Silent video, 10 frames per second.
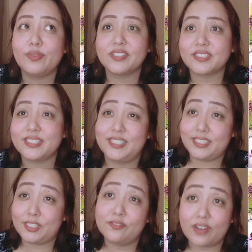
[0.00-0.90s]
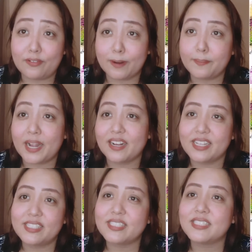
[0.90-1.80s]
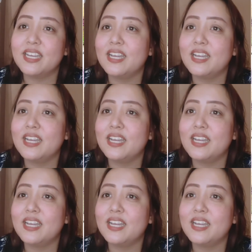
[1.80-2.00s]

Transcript: the successes of our parents,